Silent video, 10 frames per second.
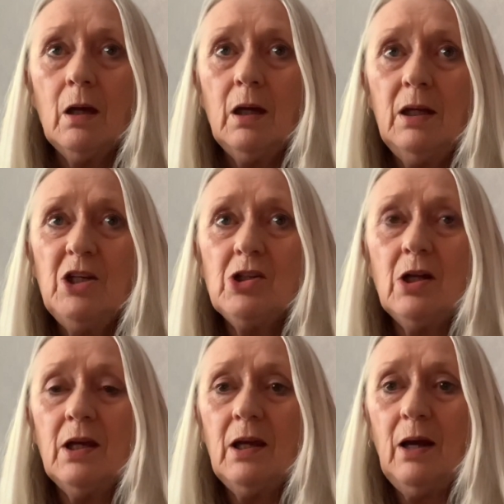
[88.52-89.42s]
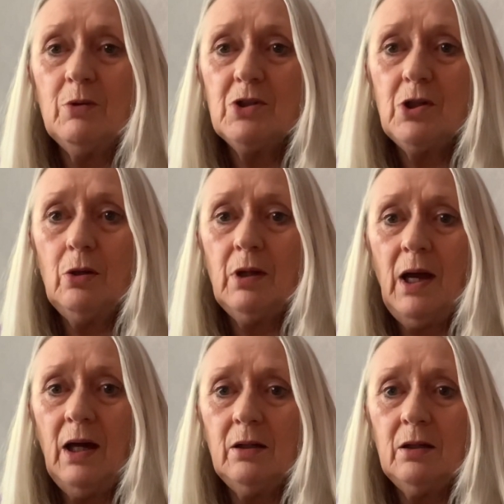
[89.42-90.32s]
initially I was told that
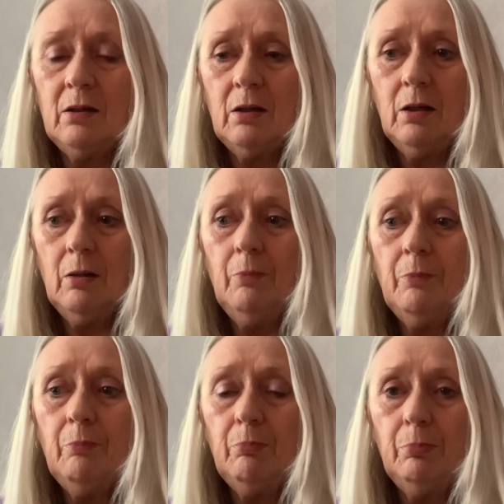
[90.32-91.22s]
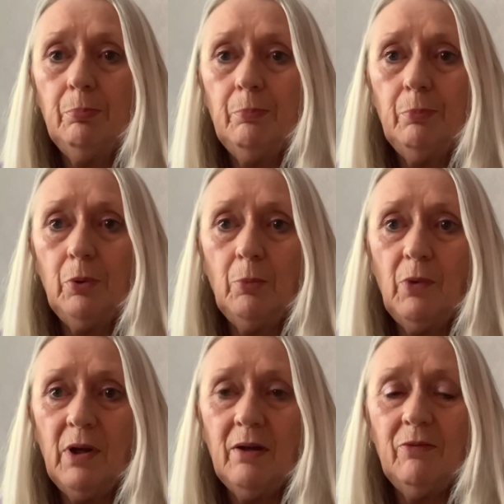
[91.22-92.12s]
I had
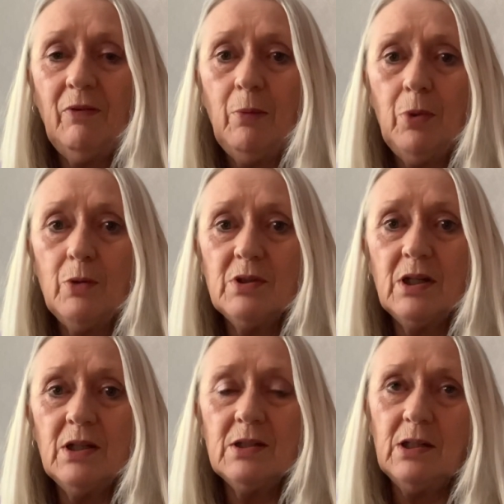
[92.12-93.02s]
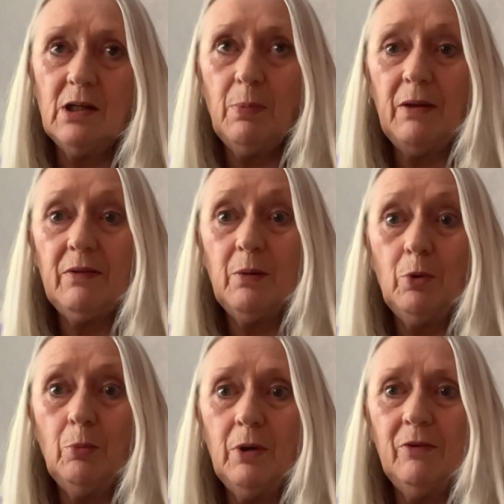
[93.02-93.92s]
pulmonary fibrosis, idiopathic
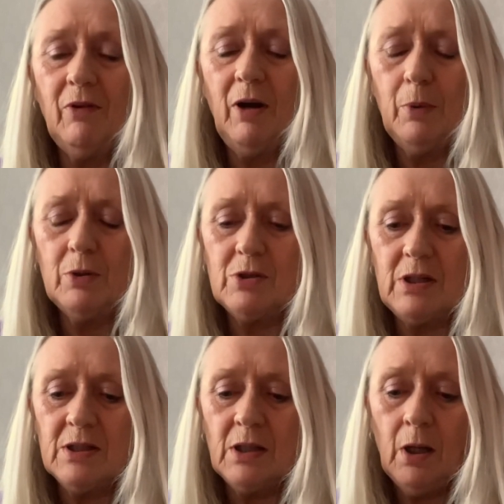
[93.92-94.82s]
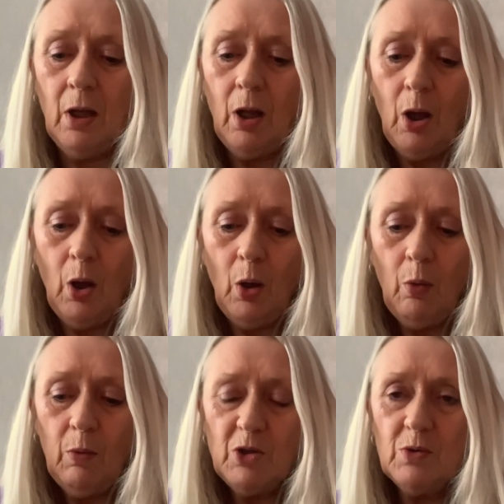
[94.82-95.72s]
pulmonary fibrosis,
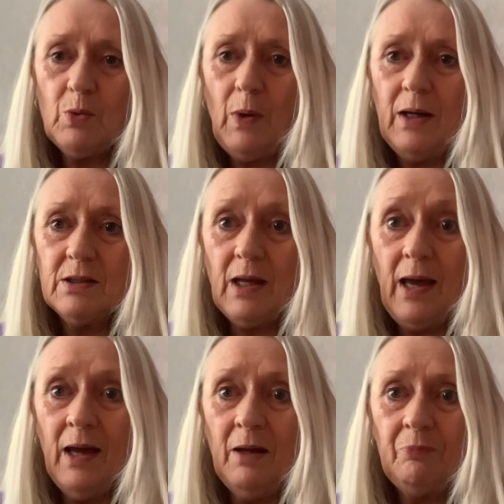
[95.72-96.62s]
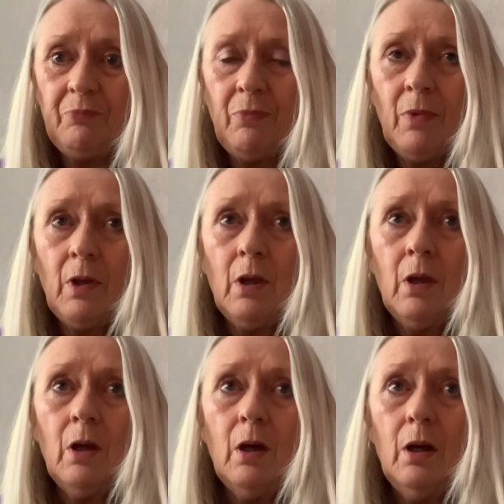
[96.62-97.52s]
which was quite a scare,
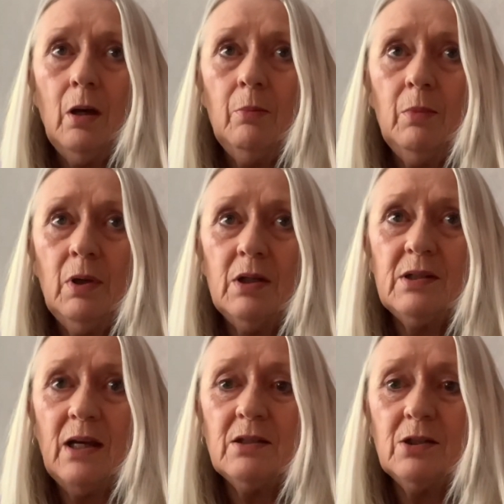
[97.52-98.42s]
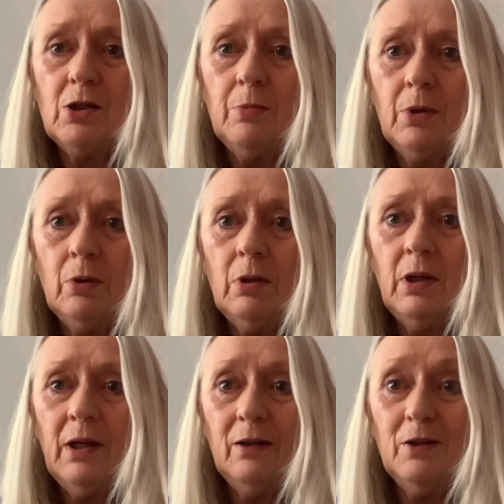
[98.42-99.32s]
as that's a terminal
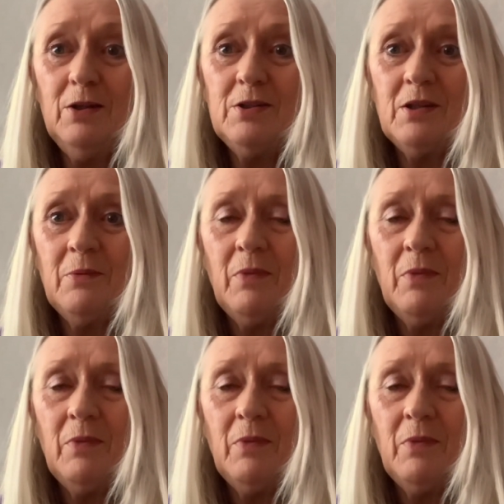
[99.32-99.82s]
illness